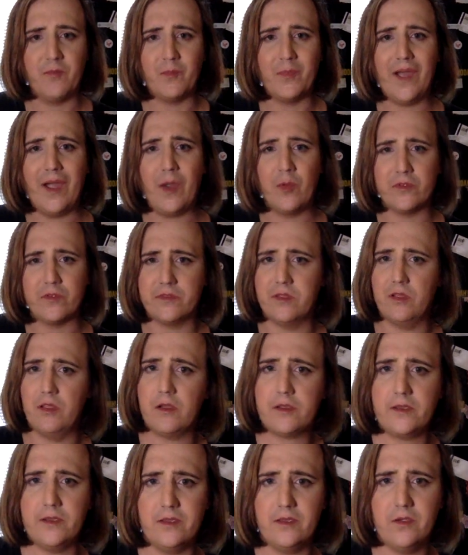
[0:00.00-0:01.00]
was
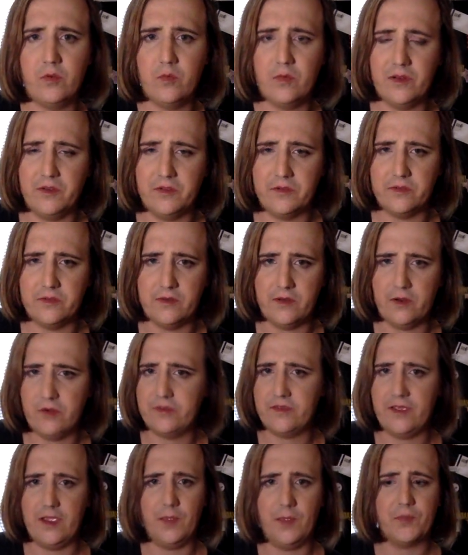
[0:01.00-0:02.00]
lucky when I was in. I
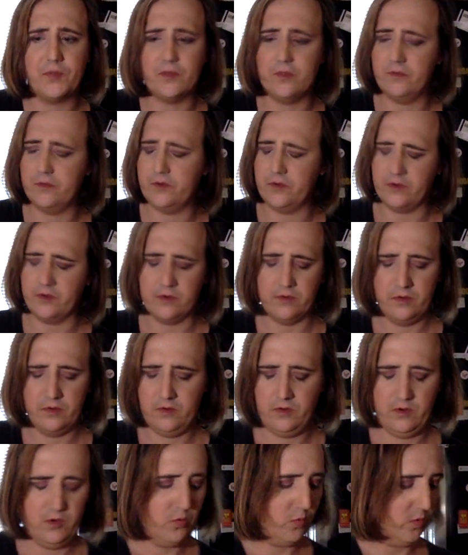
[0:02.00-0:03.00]
was absolutely
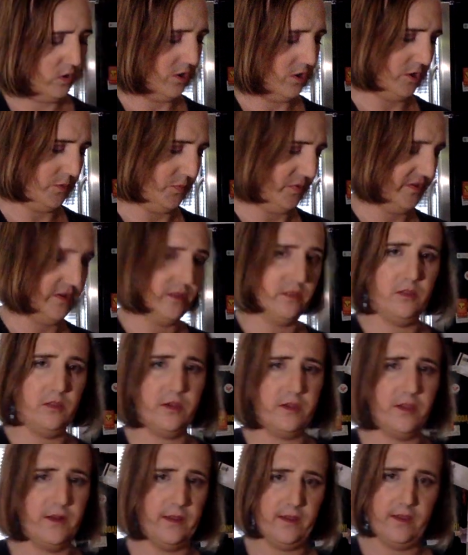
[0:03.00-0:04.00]
100%
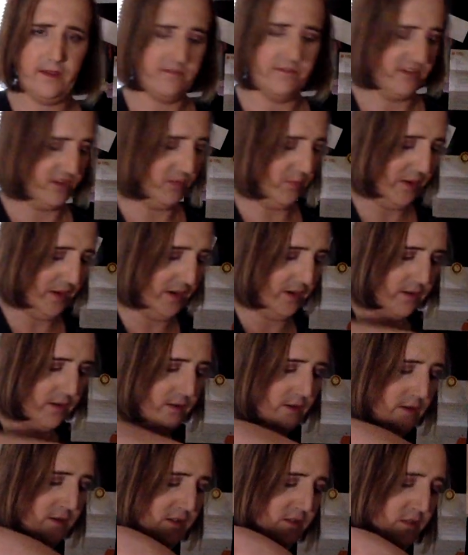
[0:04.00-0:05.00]
lucky to have the command
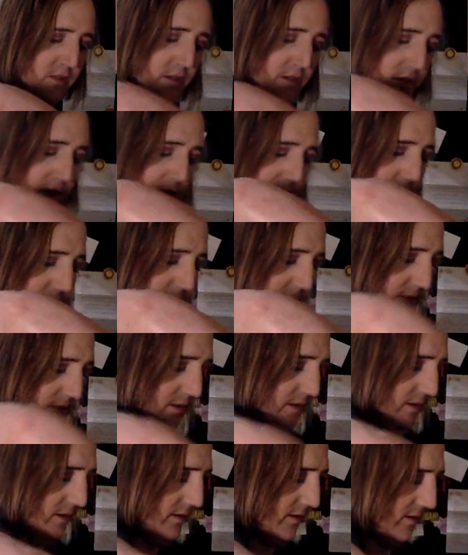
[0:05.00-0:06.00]
and everything
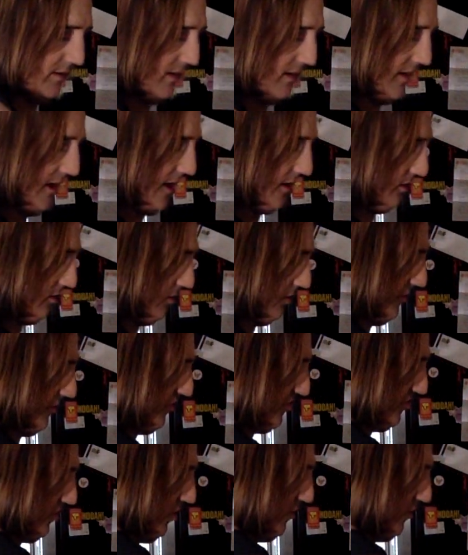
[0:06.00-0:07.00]
and I learned so